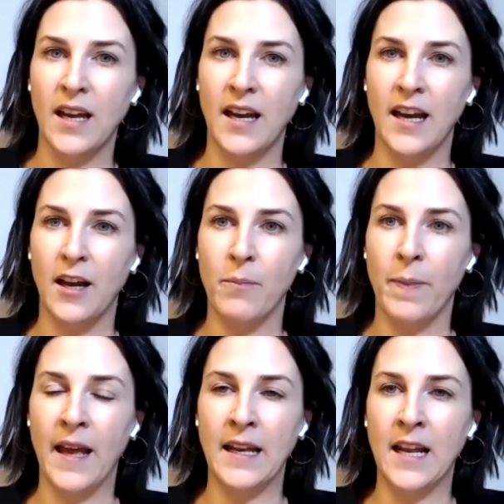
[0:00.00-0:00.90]

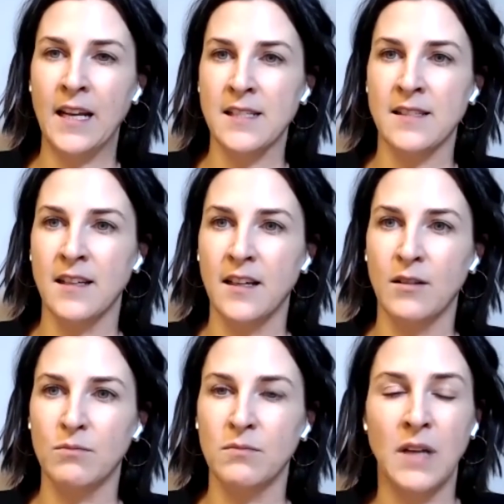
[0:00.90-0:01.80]
And that is
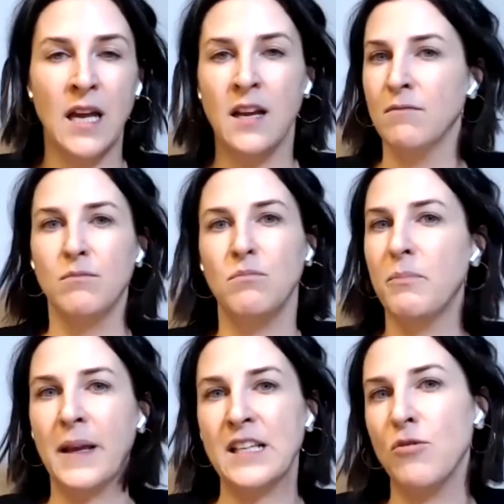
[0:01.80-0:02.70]

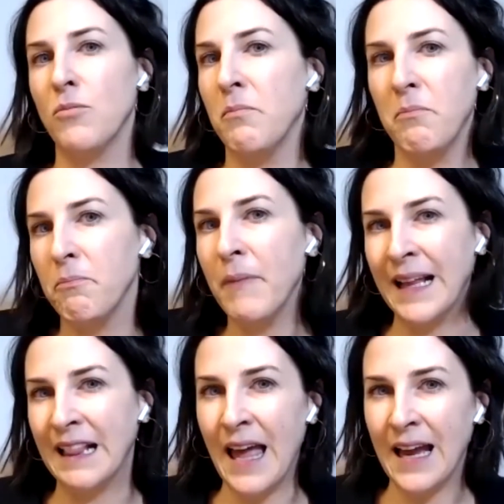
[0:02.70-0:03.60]
because you
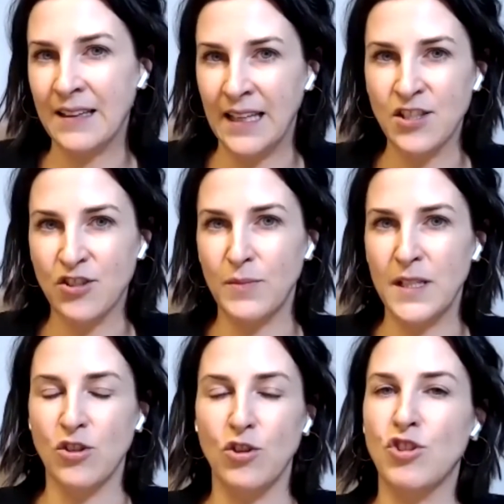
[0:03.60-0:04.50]
might lack the
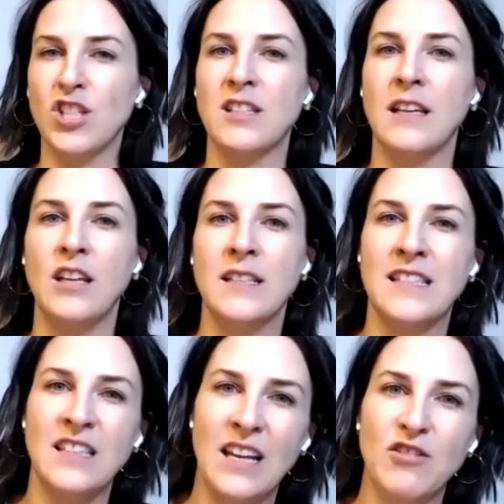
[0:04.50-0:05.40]
instrument. So
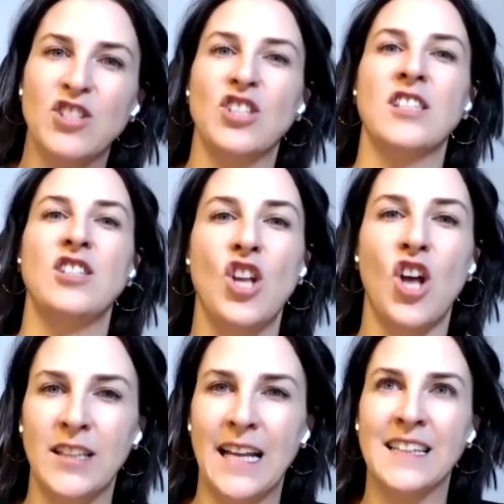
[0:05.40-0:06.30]
there is just
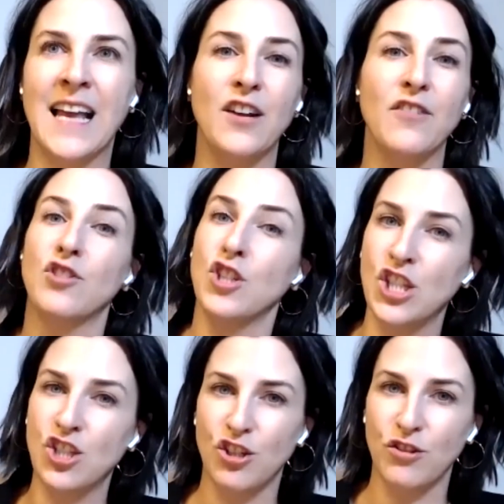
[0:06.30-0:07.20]
not that kind of
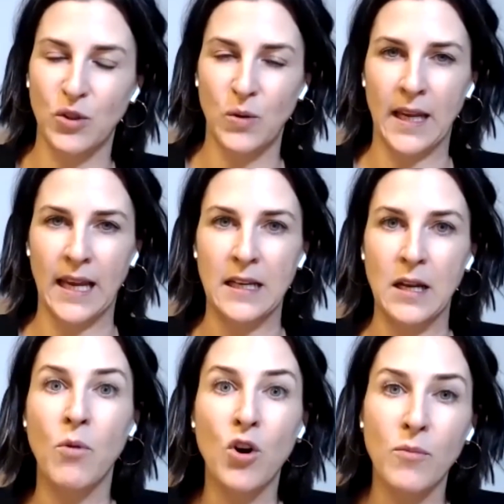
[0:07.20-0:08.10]
tradition of doing it.
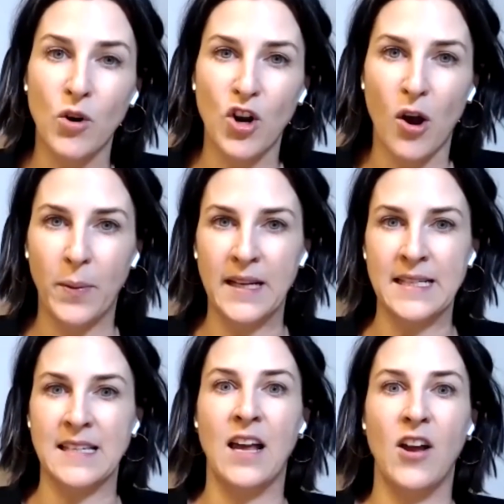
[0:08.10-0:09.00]
And more
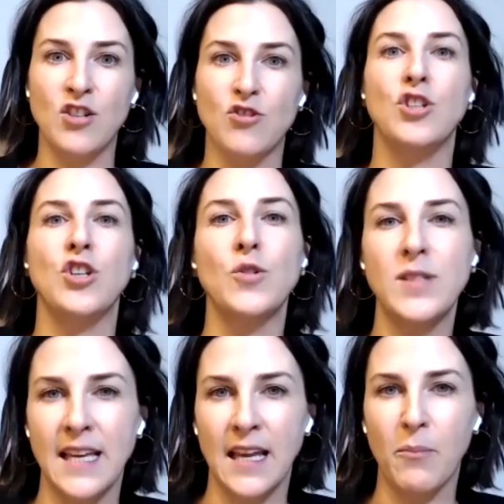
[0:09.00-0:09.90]
companies are now
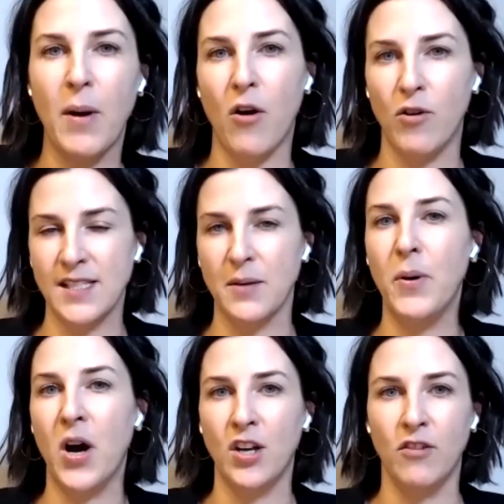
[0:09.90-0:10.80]
introducing power as a
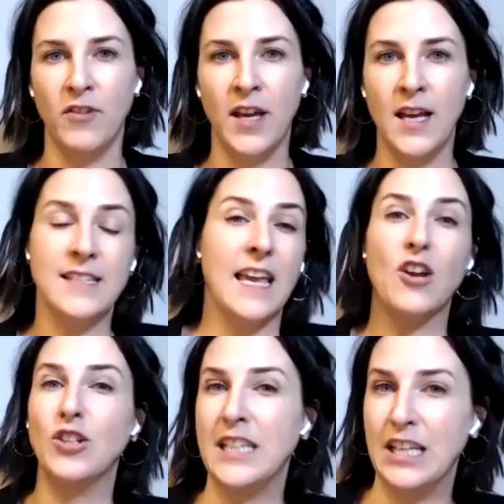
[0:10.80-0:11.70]
part of, say,
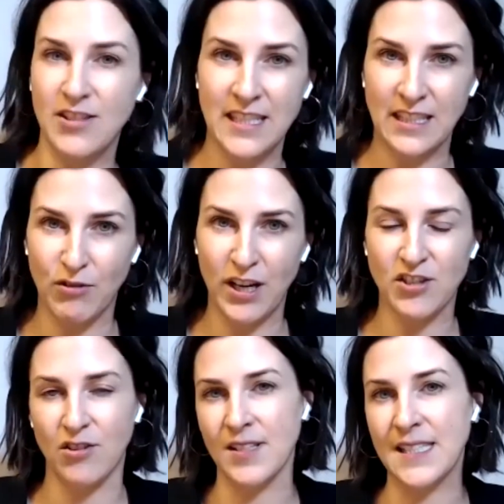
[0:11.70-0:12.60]
continuous
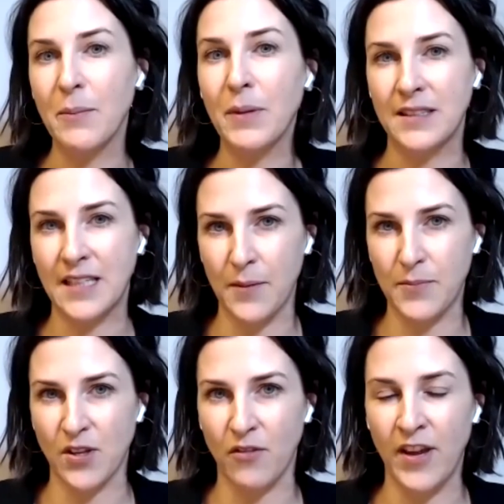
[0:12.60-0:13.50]
integration or similar
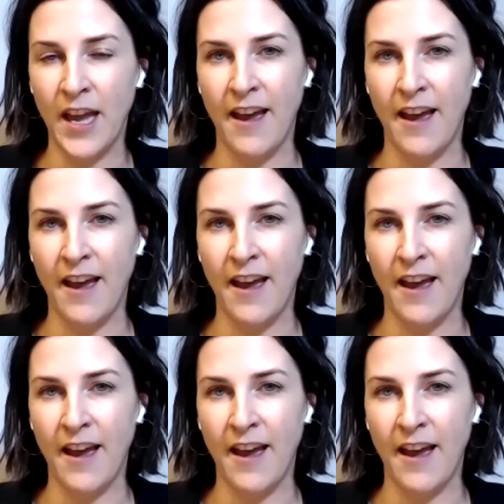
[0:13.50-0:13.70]
types of